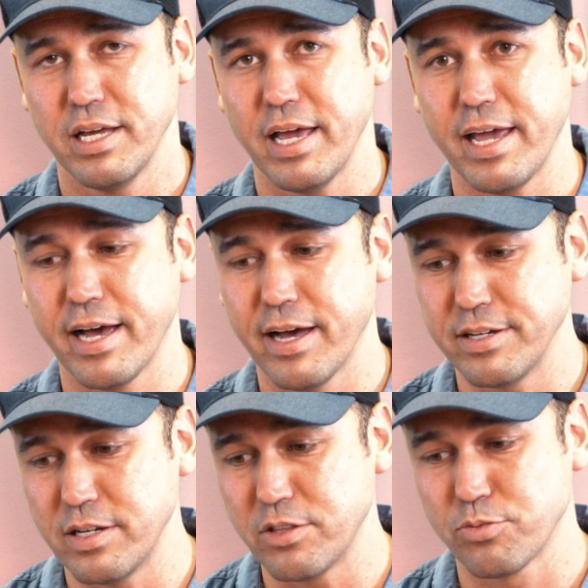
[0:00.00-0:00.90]

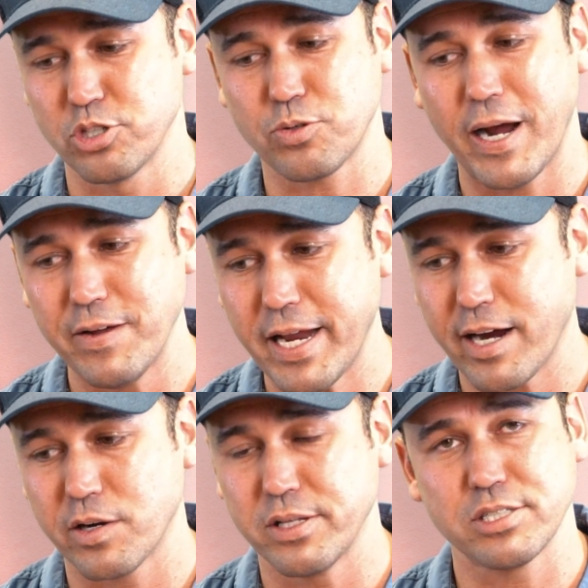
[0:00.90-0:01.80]
And through trial and
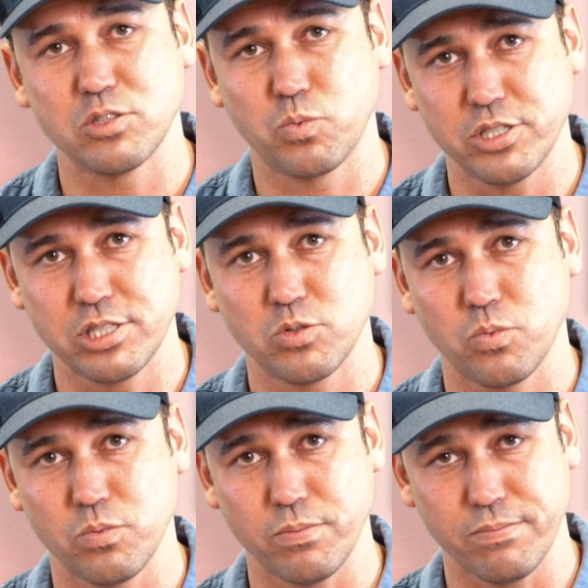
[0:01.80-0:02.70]
error, this
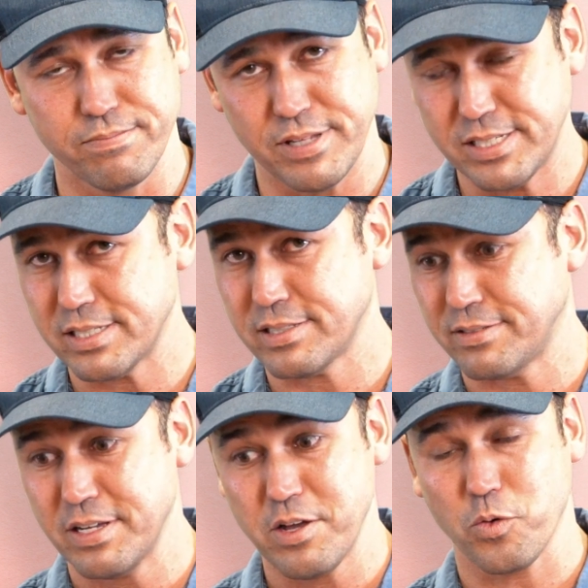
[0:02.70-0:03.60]
is
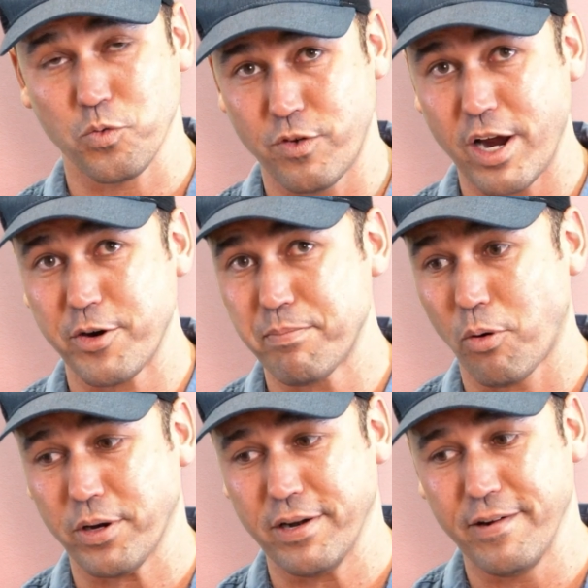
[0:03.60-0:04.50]
very
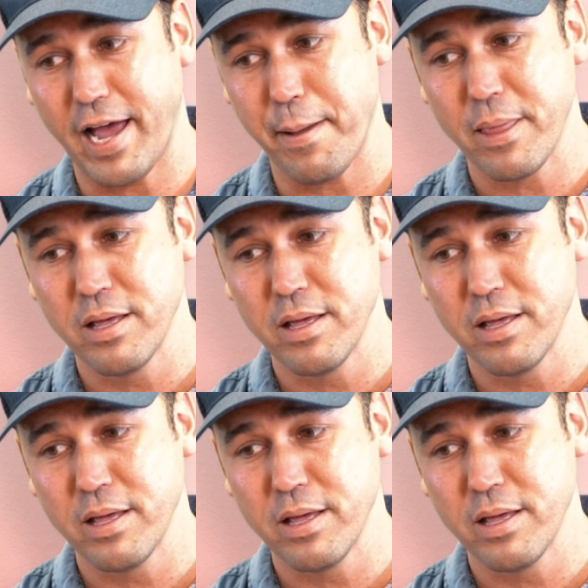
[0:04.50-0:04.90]
important, okay?